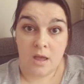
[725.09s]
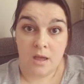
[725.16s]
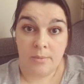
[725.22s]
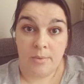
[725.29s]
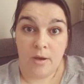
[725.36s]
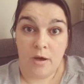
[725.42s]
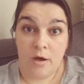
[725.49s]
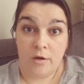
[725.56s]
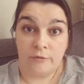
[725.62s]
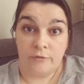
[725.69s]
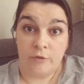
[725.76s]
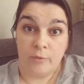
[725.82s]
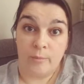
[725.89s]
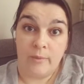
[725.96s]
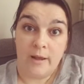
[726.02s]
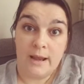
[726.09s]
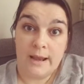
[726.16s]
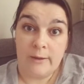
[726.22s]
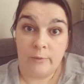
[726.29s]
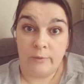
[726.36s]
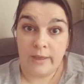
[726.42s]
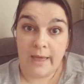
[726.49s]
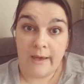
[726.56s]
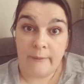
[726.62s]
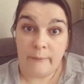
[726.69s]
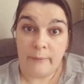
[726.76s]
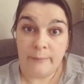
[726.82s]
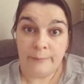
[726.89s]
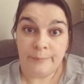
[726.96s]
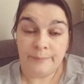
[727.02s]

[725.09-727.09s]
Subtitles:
apart from my little girl,